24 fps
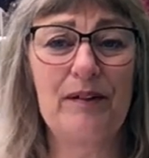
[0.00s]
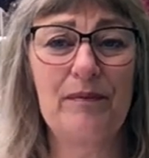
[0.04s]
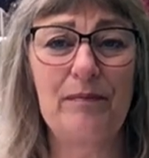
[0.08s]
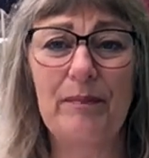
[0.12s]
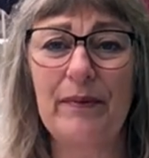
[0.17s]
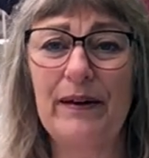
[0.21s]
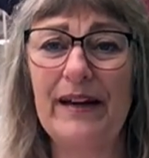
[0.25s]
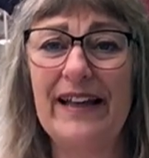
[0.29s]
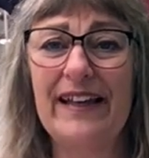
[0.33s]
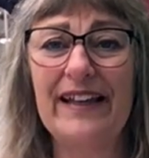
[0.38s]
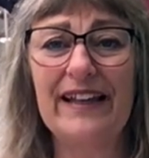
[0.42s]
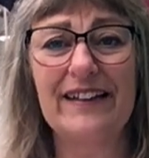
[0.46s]

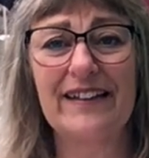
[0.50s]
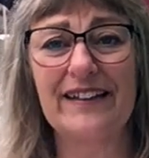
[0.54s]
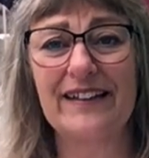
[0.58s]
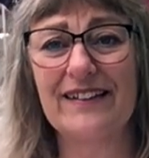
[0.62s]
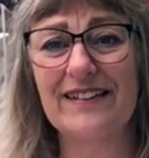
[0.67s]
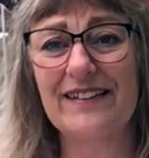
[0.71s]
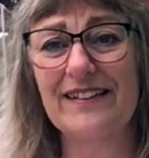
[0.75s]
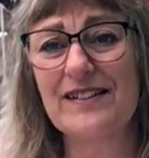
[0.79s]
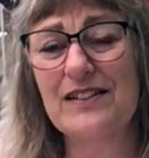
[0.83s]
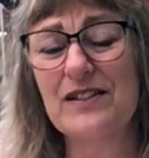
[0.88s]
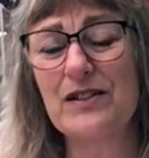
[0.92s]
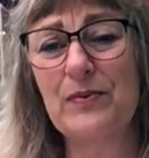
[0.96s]

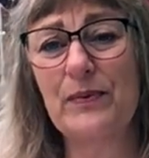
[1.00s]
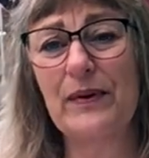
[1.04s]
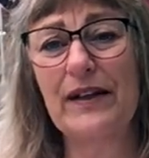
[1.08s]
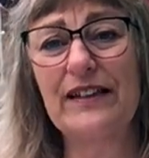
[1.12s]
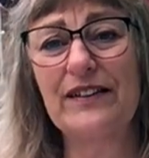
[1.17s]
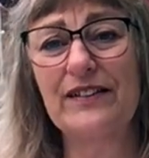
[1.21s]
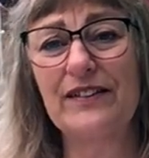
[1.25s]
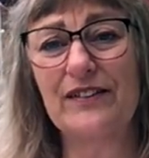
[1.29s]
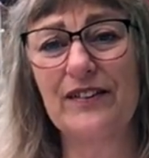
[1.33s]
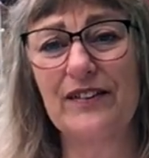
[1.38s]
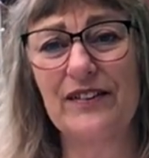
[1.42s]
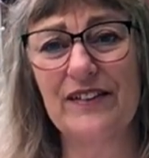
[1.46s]
plain
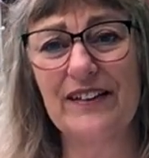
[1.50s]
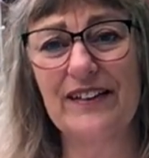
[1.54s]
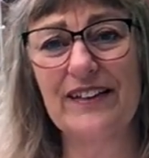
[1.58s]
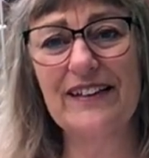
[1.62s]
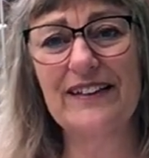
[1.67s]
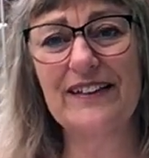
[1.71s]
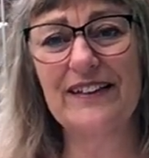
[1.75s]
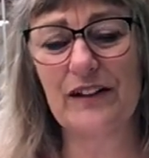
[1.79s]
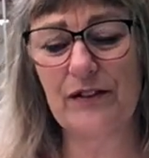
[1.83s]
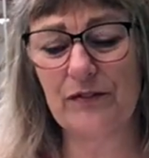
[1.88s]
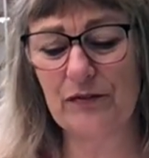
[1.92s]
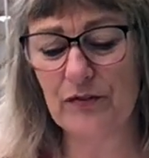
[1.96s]
sweater
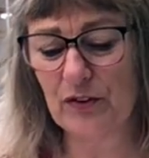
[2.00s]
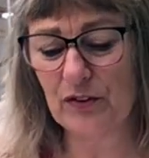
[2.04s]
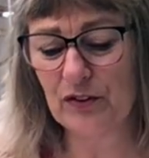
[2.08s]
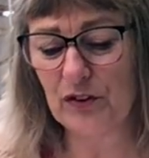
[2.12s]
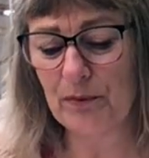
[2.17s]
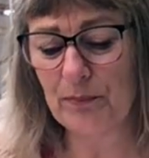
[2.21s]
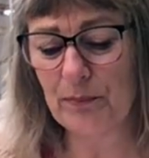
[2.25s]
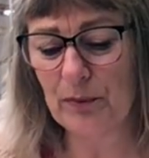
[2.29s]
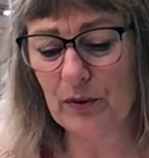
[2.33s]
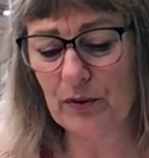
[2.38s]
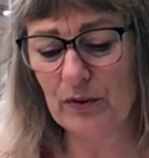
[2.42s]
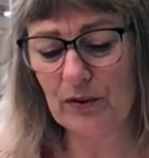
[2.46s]
knitted from
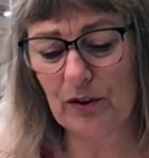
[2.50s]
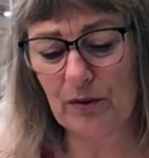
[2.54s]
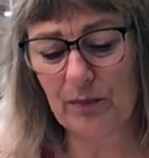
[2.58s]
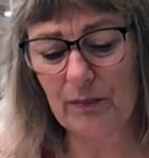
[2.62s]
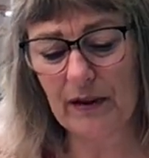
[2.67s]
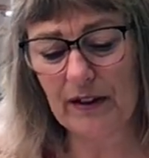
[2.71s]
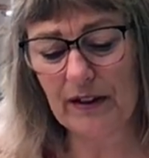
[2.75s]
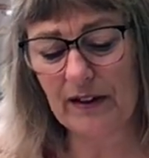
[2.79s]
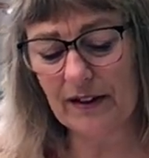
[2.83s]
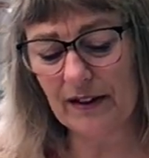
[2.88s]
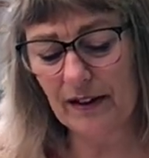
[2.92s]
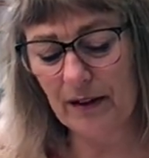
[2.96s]
the bottom
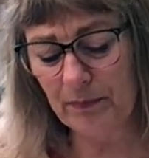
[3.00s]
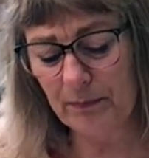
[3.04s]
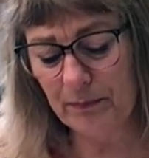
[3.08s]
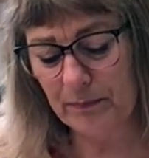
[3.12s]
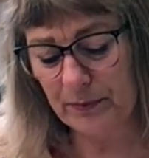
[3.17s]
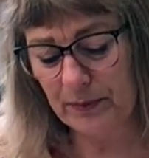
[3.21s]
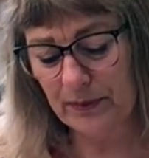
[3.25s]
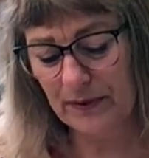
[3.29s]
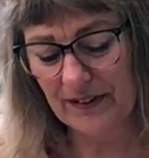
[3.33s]
and up.